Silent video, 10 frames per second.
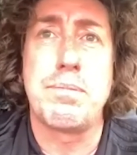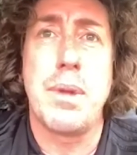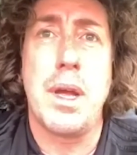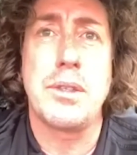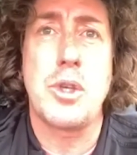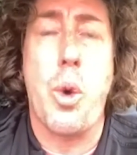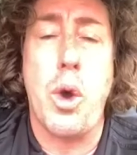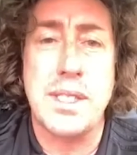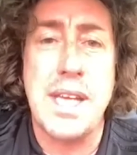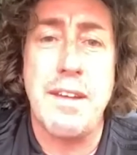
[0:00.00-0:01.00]
a
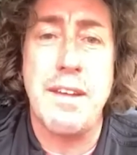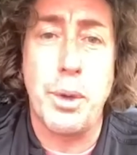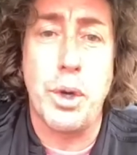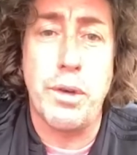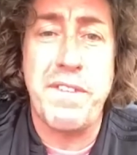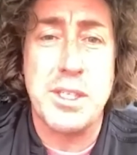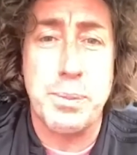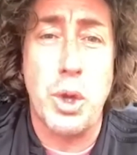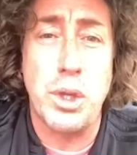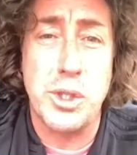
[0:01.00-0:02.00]
quartet of both
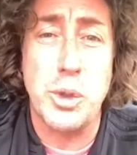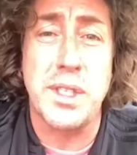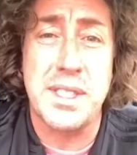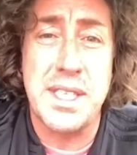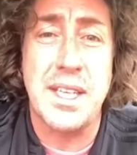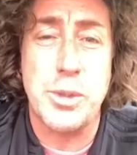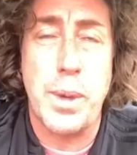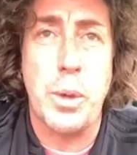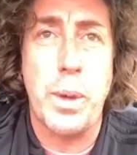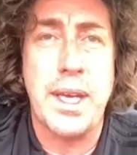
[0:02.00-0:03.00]
fast bowlers who can take
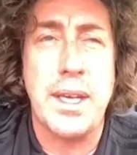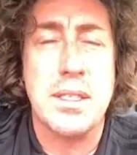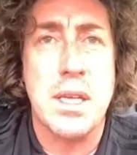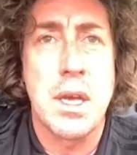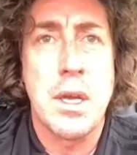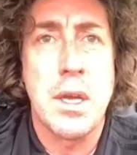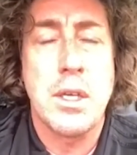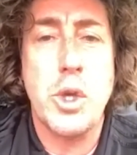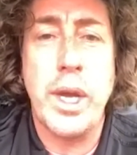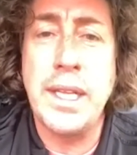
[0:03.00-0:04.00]
20 wickets.
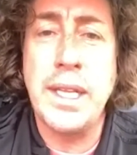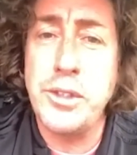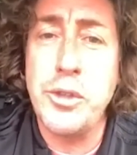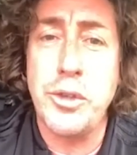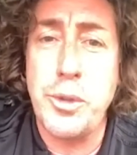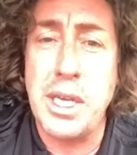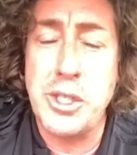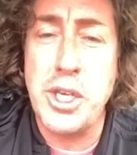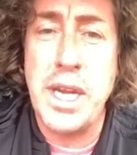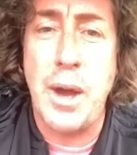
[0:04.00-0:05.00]
So England are under
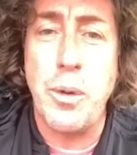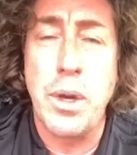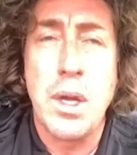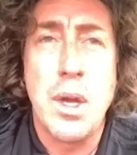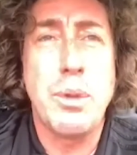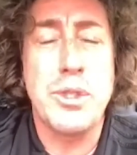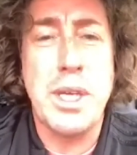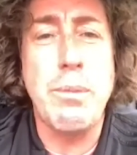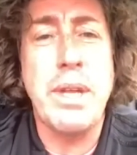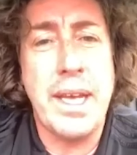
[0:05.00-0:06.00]
pressure now, but
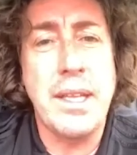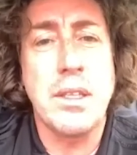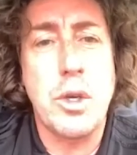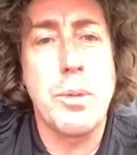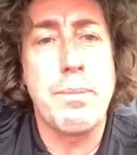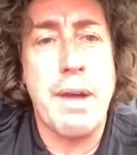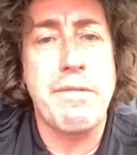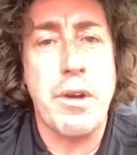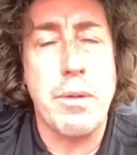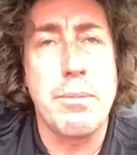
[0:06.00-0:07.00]
generally England come back
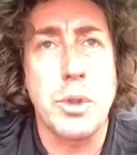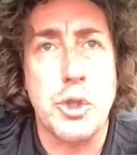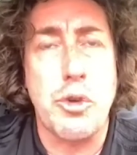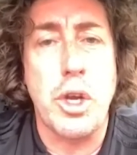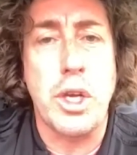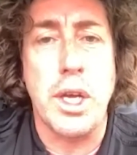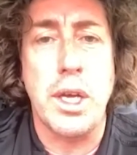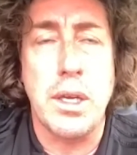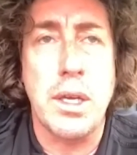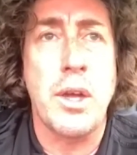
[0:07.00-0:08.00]
very much
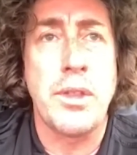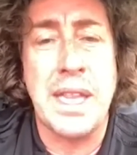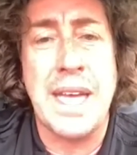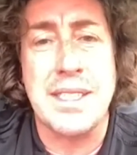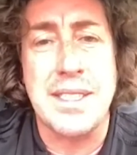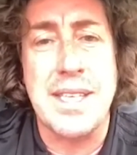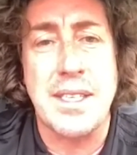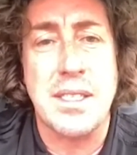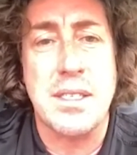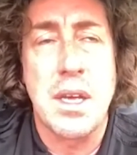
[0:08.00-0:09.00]
stronger on the latter
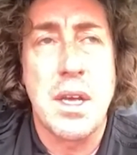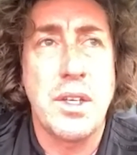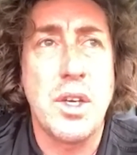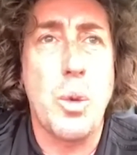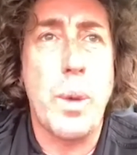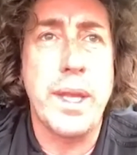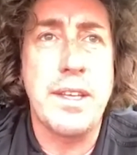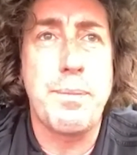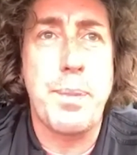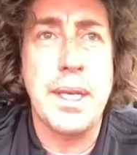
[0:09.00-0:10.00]
tests, you know, when
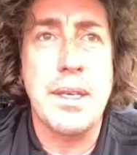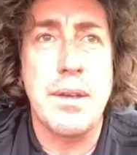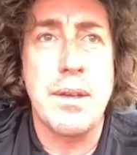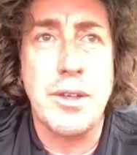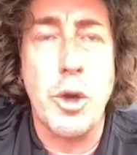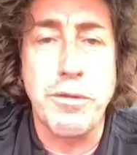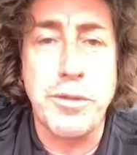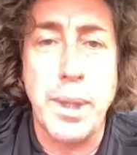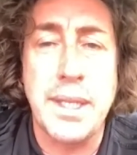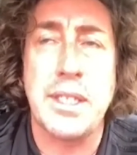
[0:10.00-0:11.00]
they've been
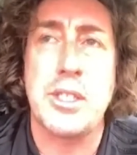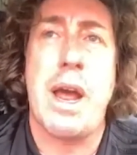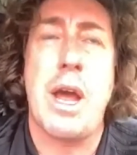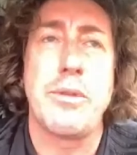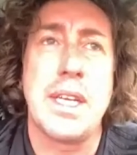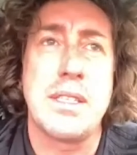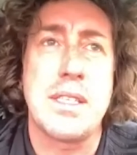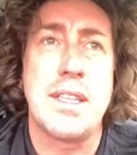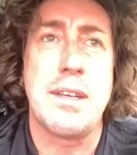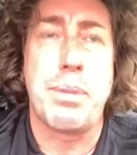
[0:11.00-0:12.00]
comfortable in the surroundings
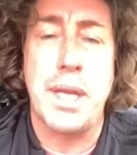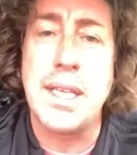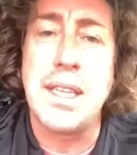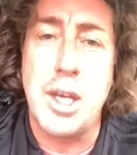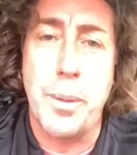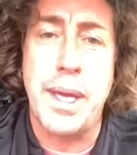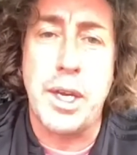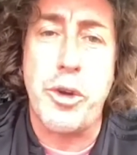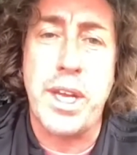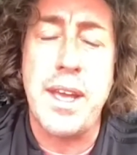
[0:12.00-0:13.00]
and they've played a little bit of
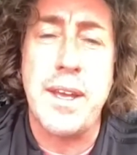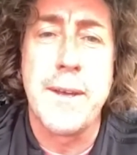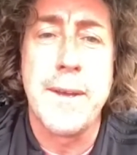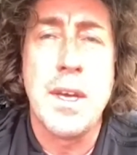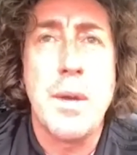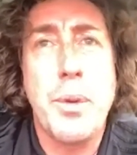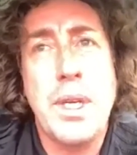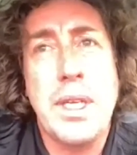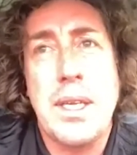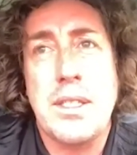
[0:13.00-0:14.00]
cricket. But
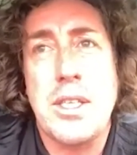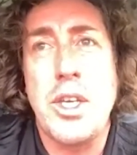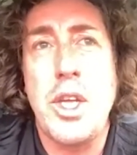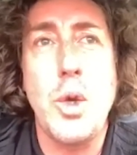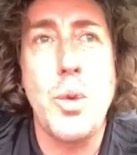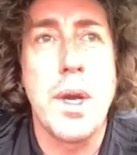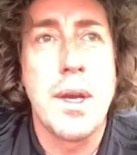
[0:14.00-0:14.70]
it's a new